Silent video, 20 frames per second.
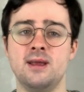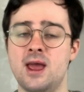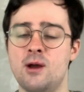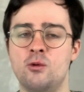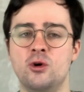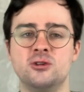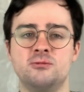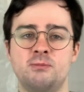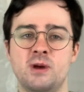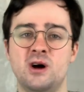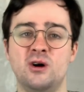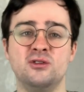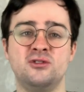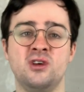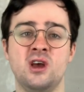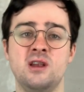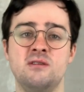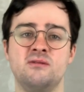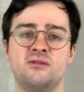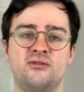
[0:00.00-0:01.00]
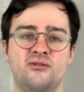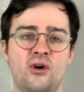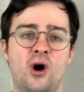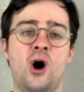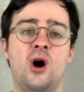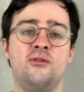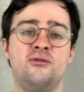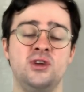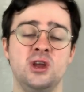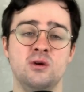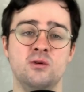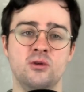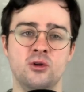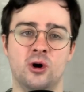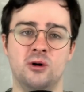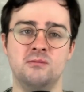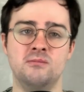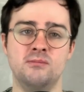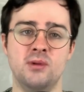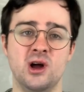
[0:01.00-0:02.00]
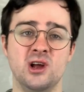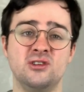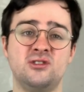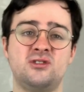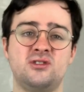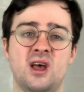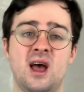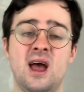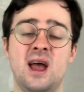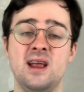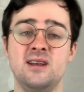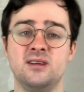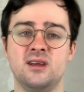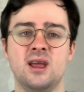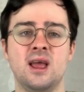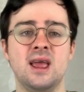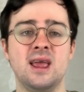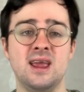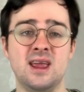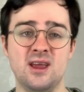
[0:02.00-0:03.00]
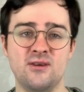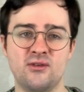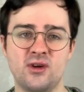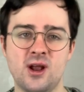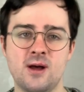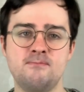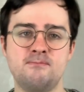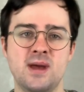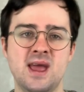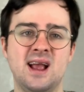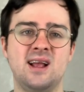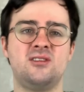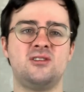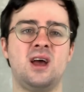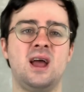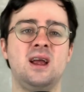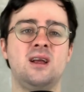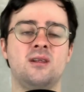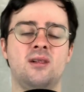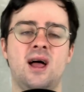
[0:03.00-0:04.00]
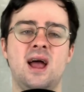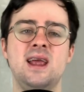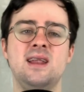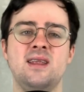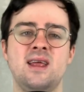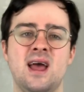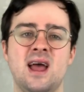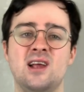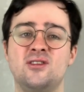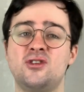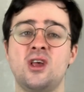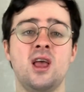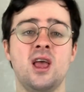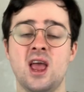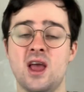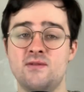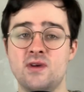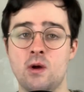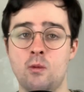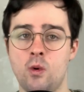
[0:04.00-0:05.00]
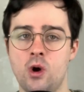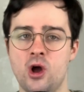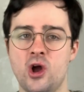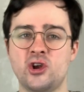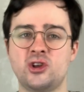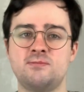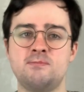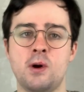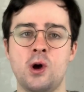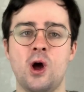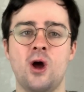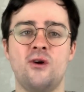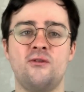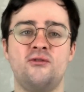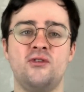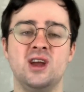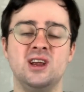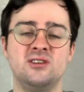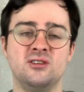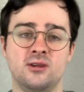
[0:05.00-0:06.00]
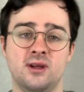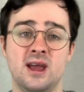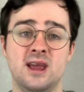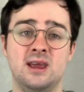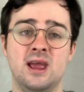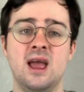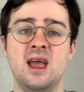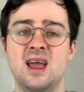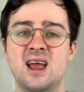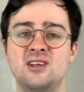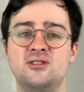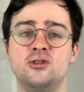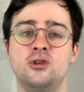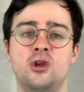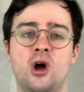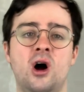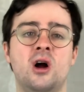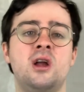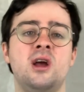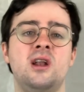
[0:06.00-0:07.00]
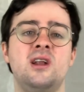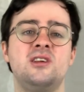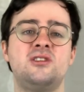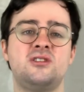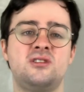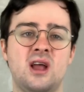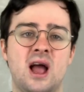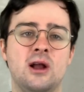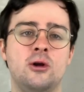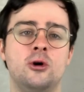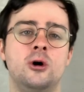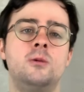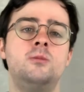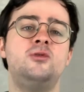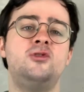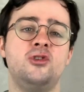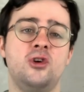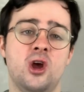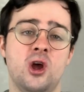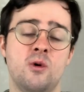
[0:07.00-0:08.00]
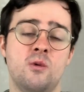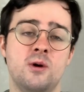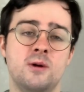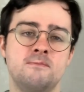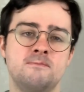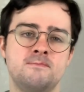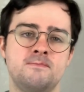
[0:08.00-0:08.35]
It was built in far few numbers, and even a big tank like this, if it worked perfectly, is not gonna stack up to